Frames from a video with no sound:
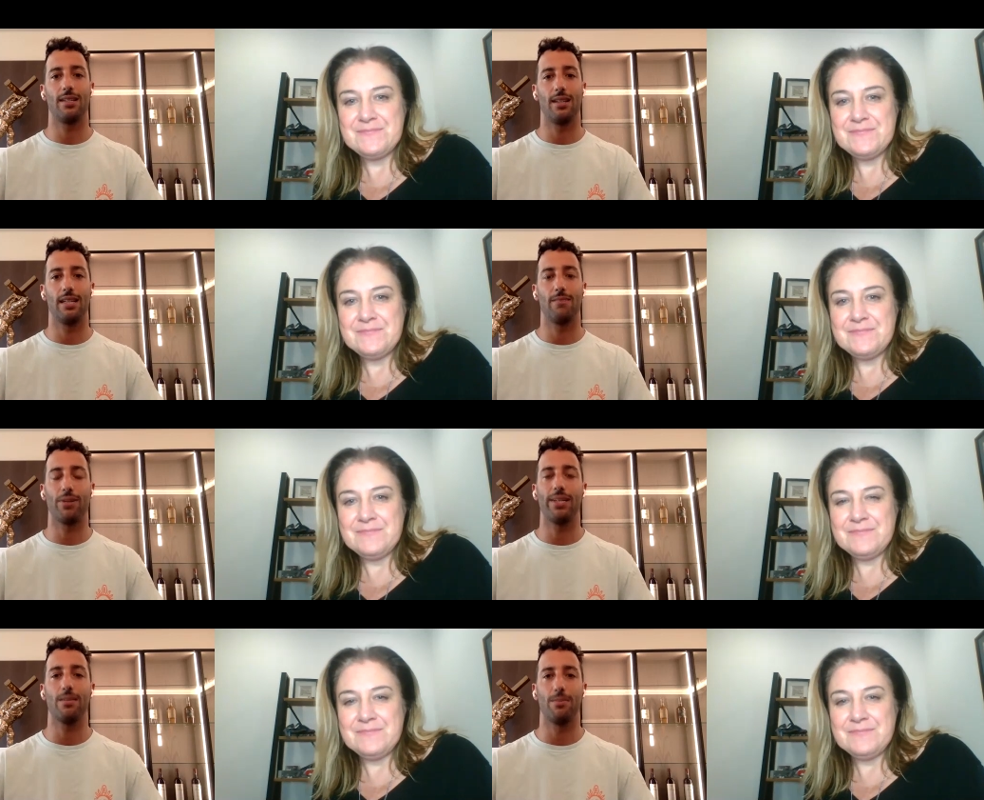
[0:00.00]
Speaker 1: it it
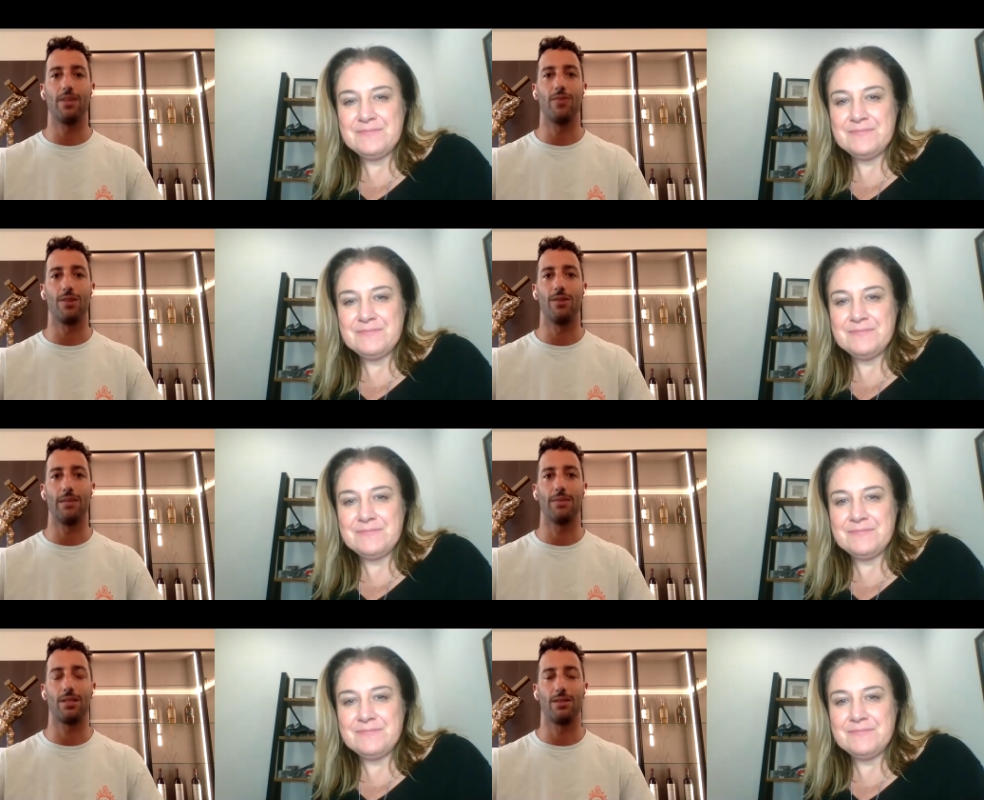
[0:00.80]
plays a big role,
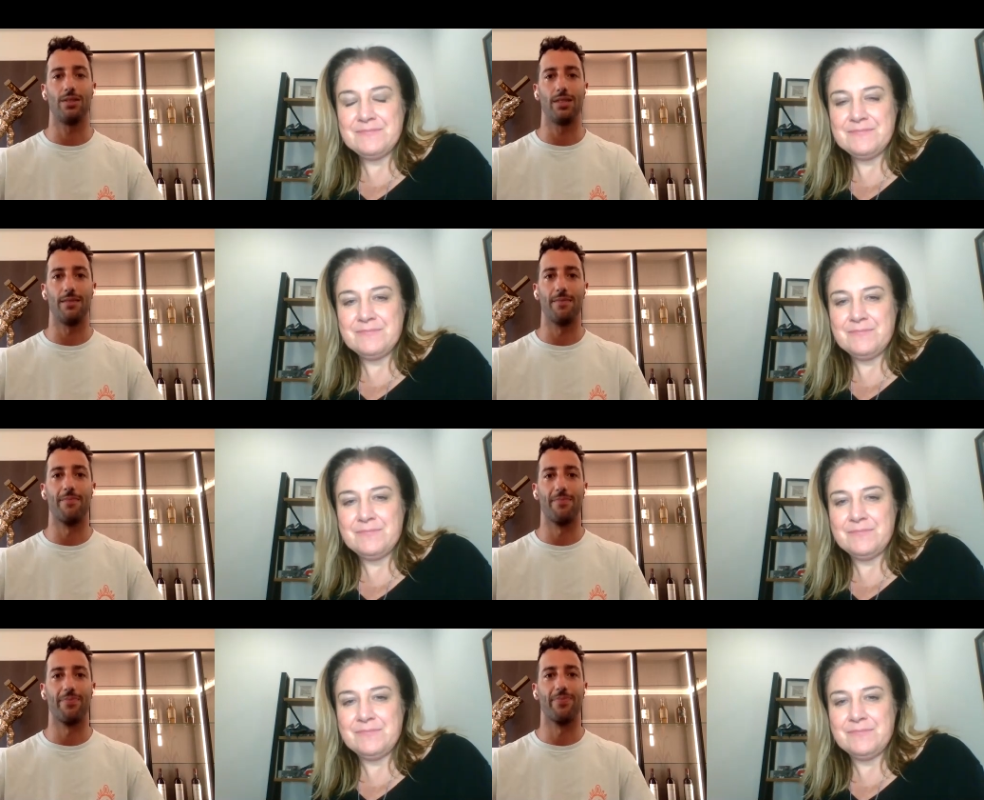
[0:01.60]
absolutely.
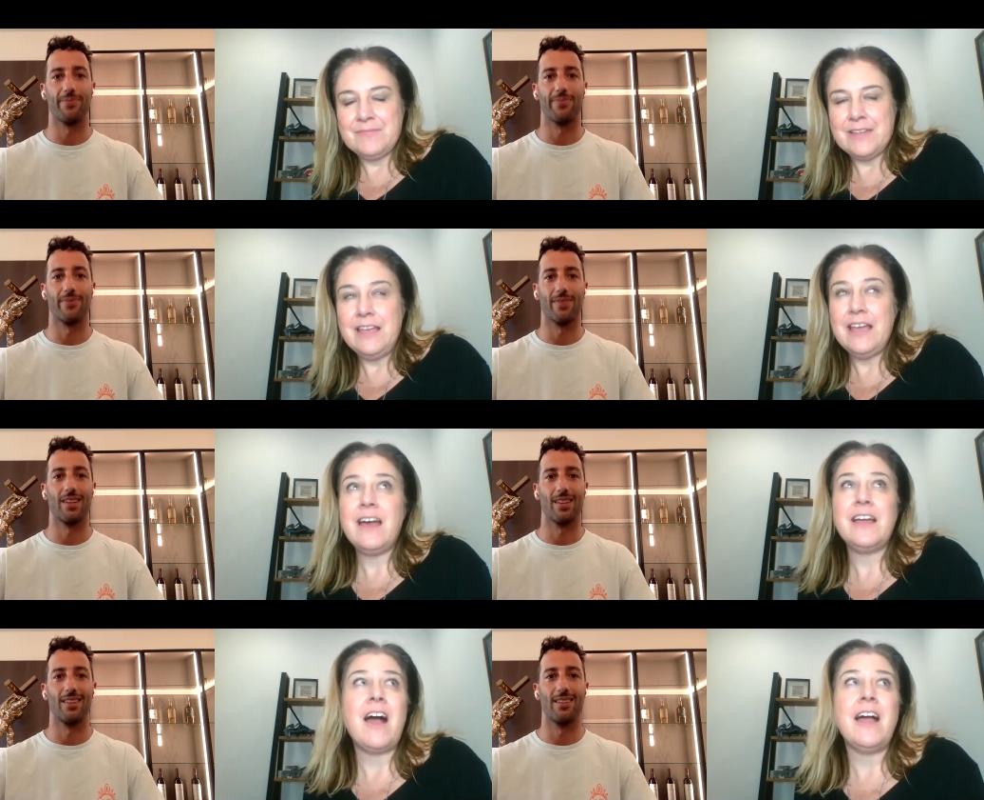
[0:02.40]
Speaker 2: Yeah,
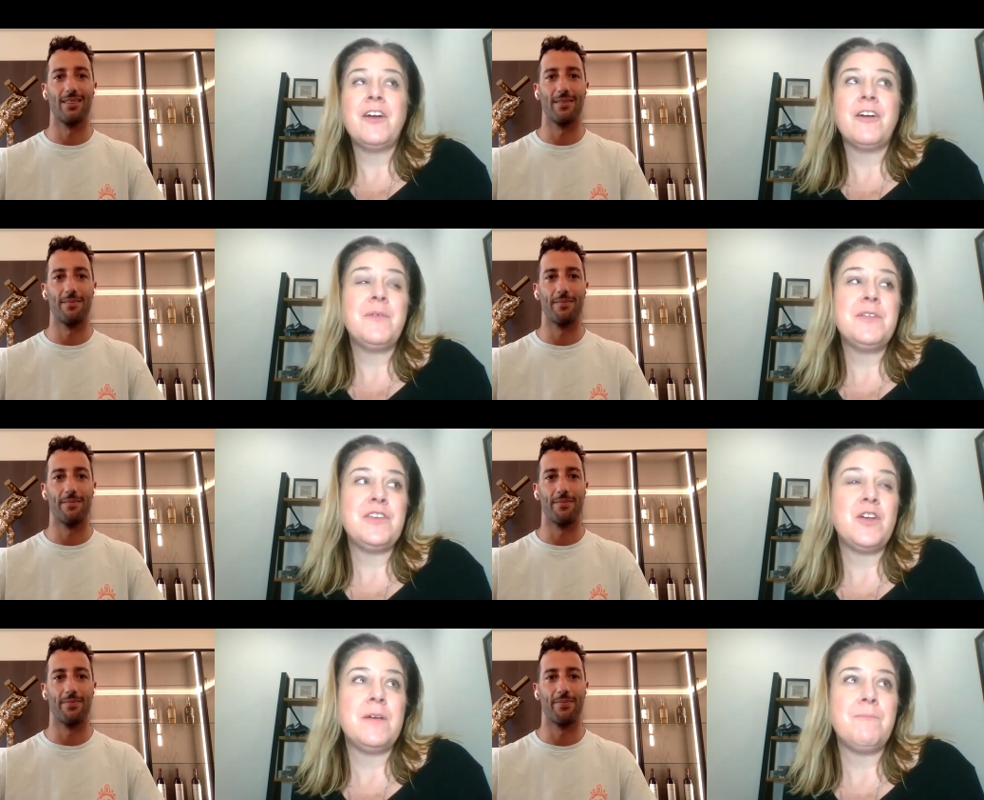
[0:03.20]
I agree with
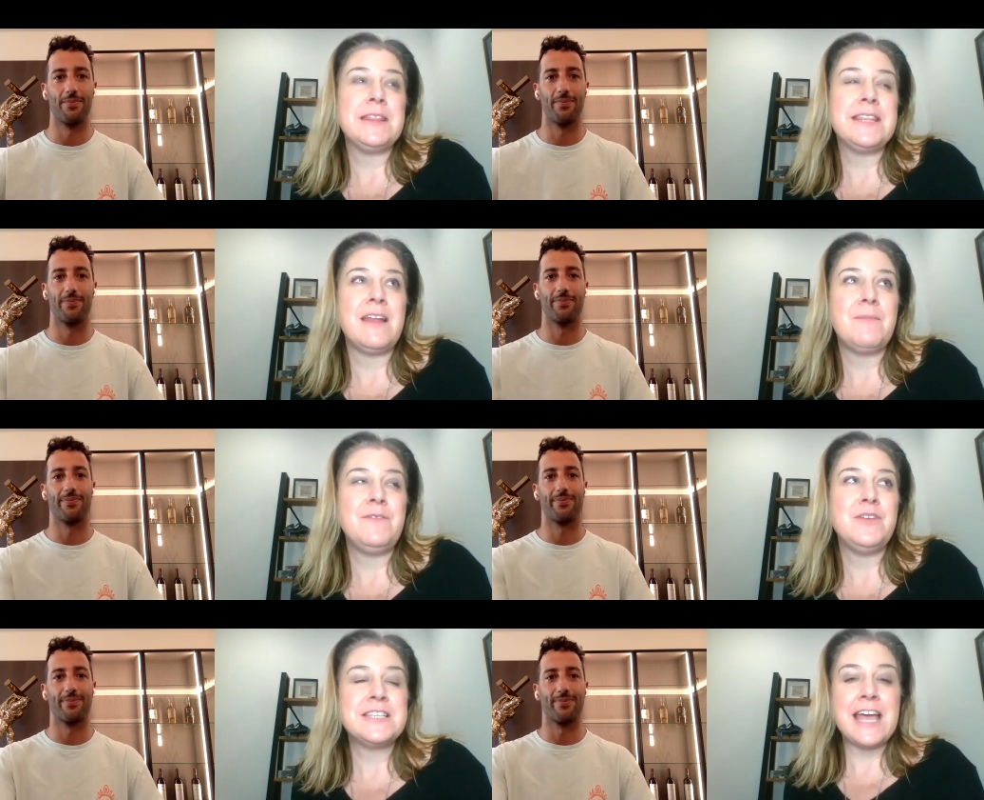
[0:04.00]
you. But then, I mean, if you
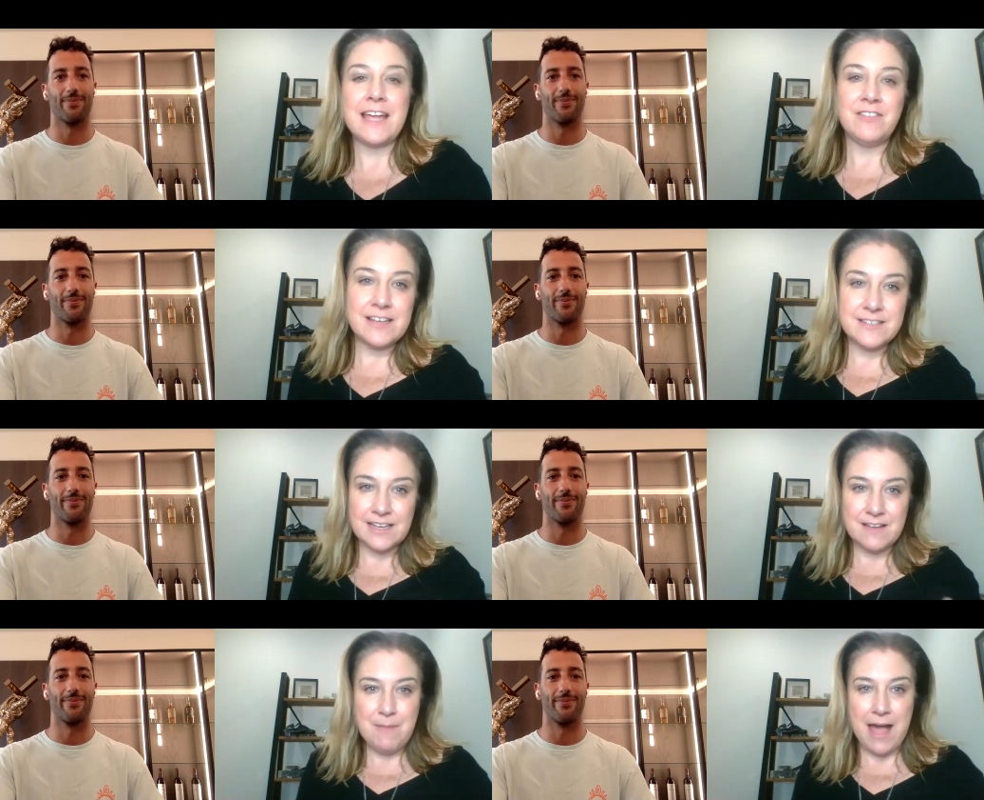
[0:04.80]
take that as a
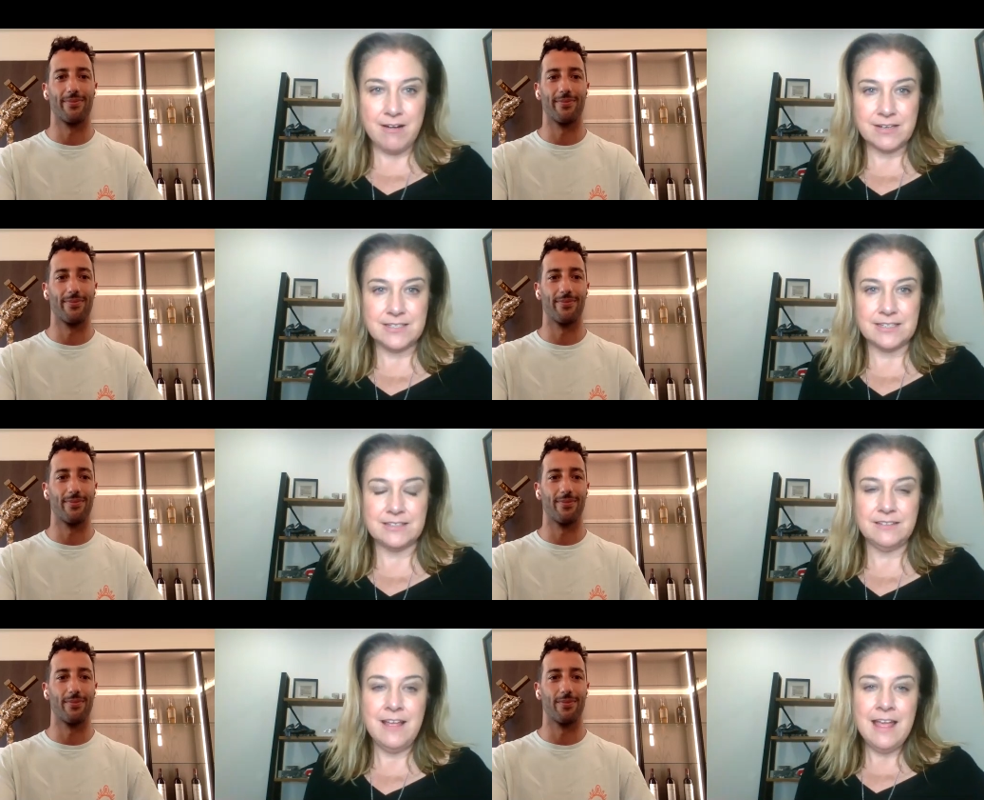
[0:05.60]
comparison,
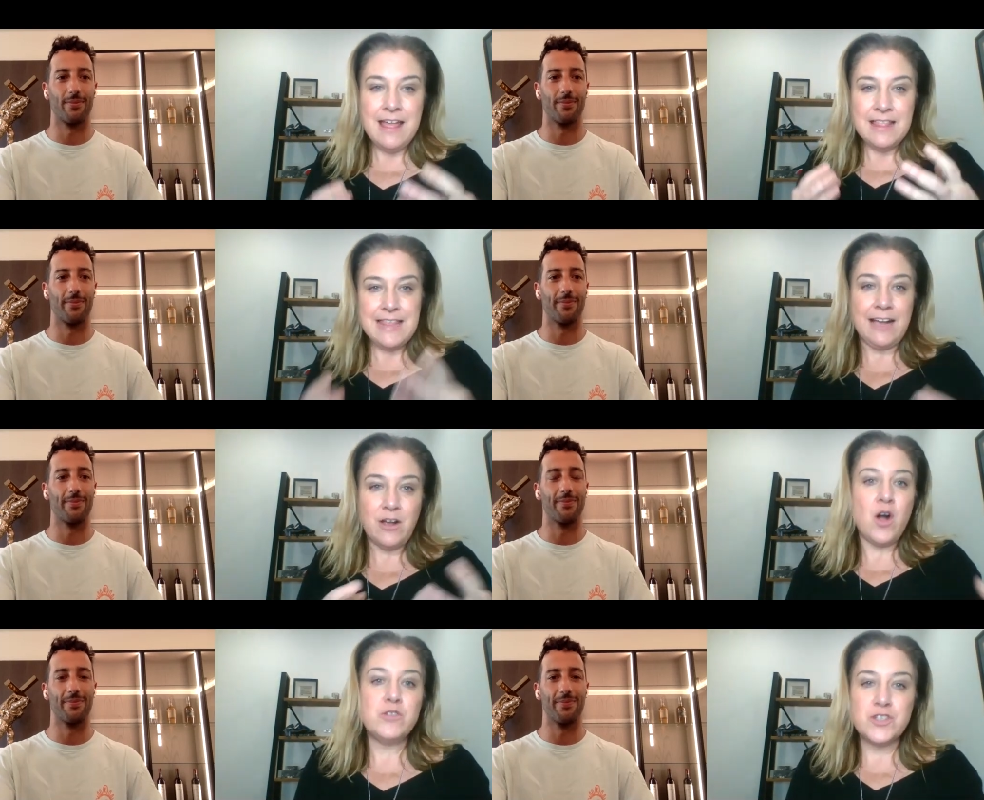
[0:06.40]
that
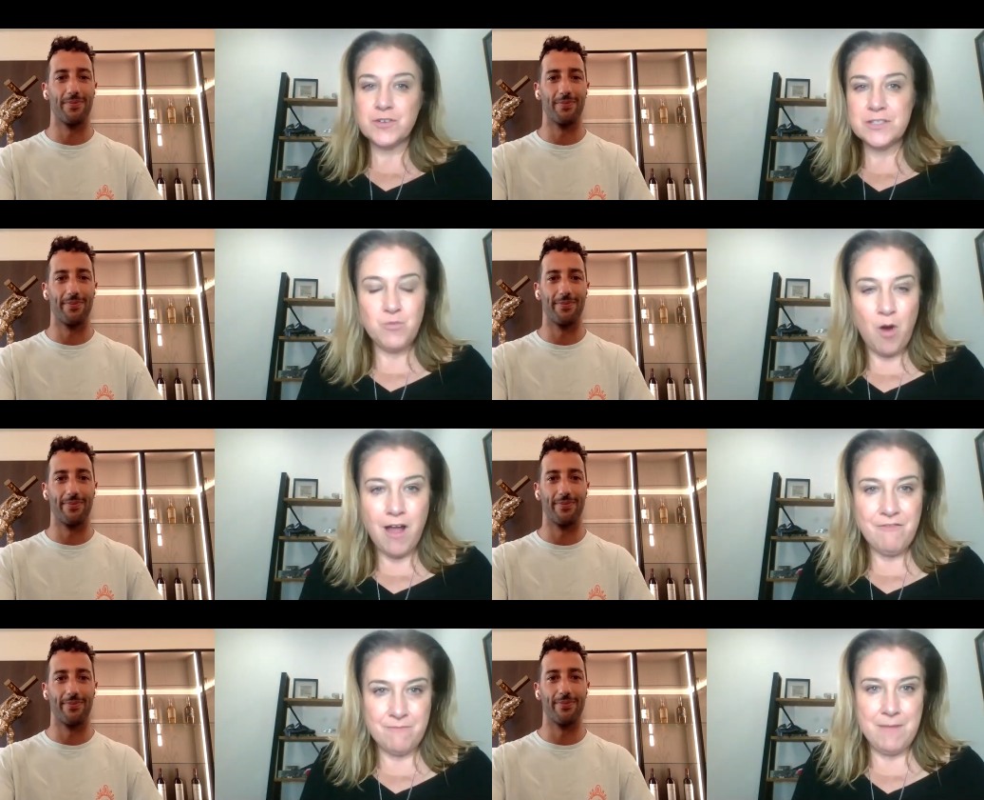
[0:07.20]
culture is right for
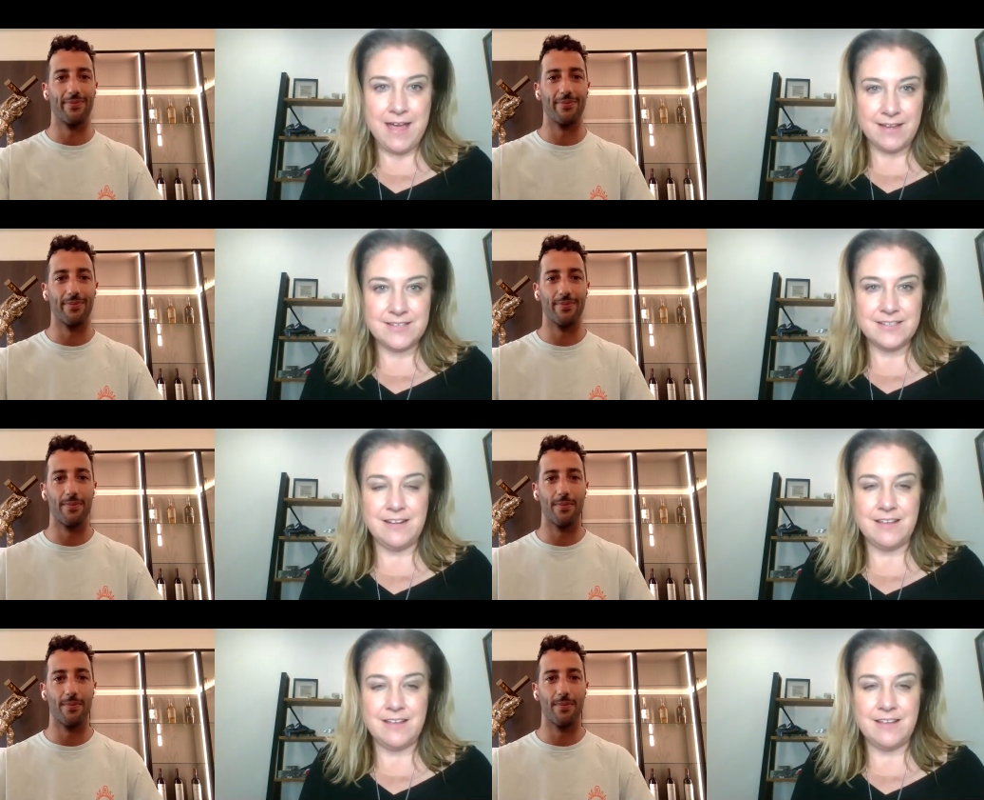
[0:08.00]
Max. And I